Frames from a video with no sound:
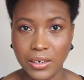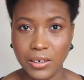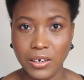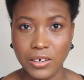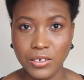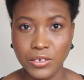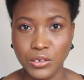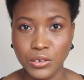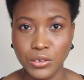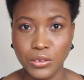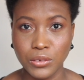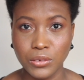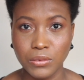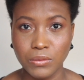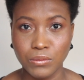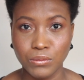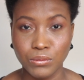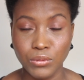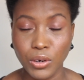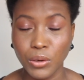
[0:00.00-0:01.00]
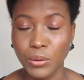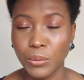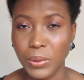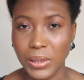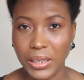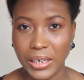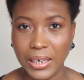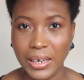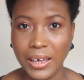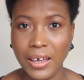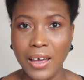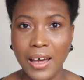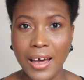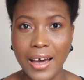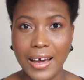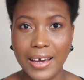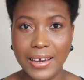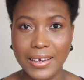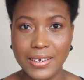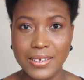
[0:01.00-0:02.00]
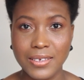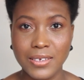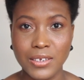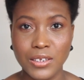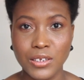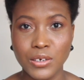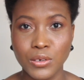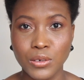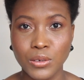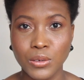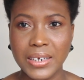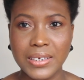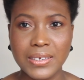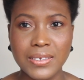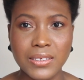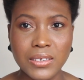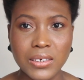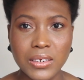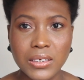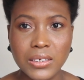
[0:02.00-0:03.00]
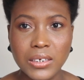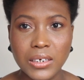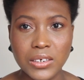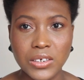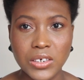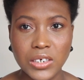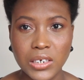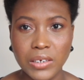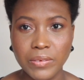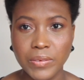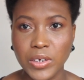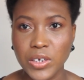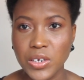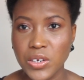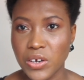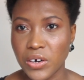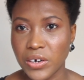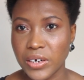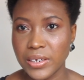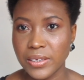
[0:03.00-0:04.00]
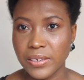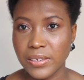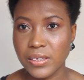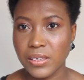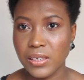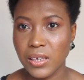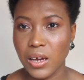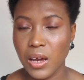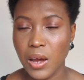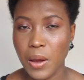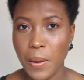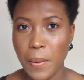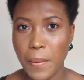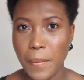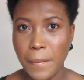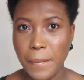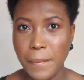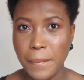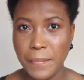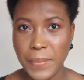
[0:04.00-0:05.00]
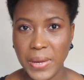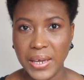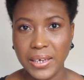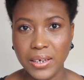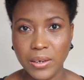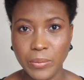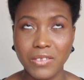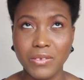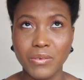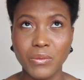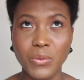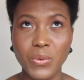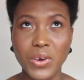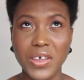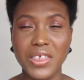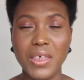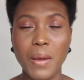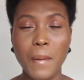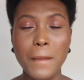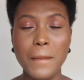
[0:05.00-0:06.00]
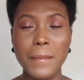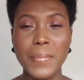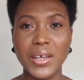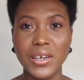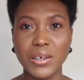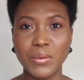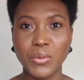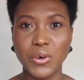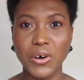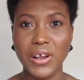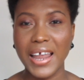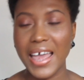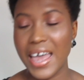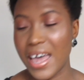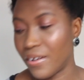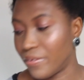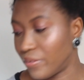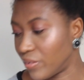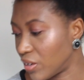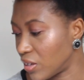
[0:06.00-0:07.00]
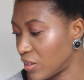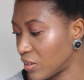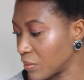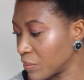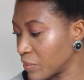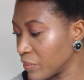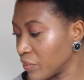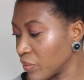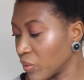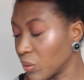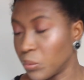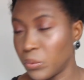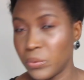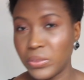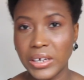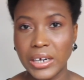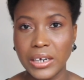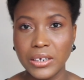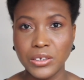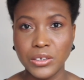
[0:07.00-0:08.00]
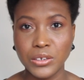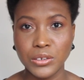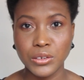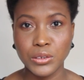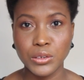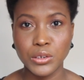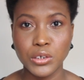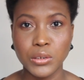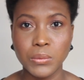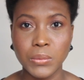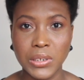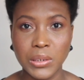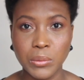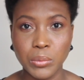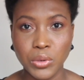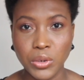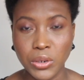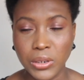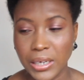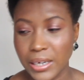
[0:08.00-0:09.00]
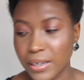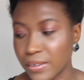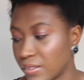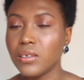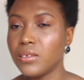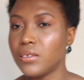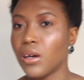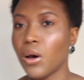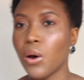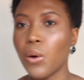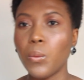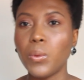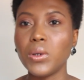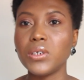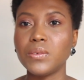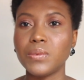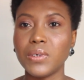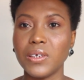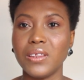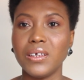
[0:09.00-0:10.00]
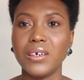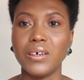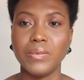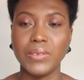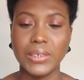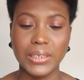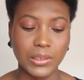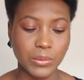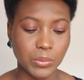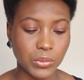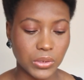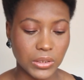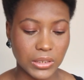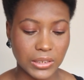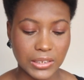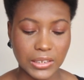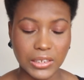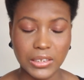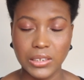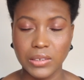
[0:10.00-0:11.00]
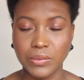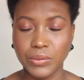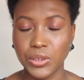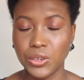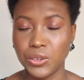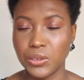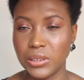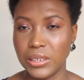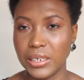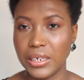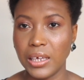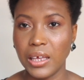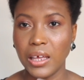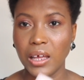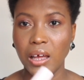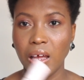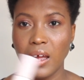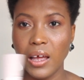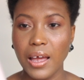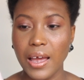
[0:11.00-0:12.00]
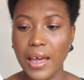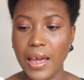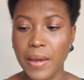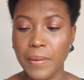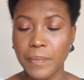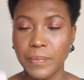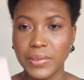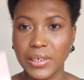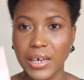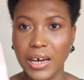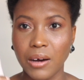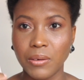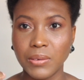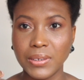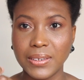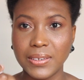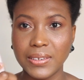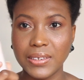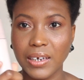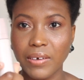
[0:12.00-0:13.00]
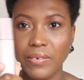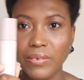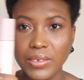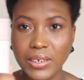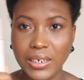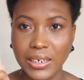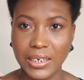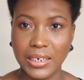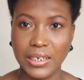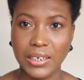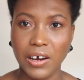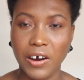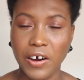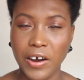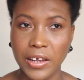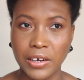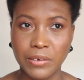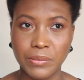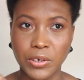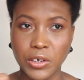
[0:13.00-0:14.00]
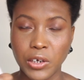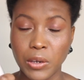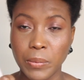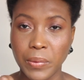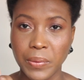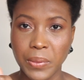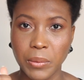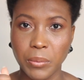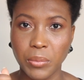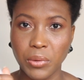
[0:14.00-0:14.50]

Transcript: I can't do wrong with it. I can still achieve a nice makeup with minimal effort without using too many products. So what do I think of these products individually? I would definitely and highly recommend the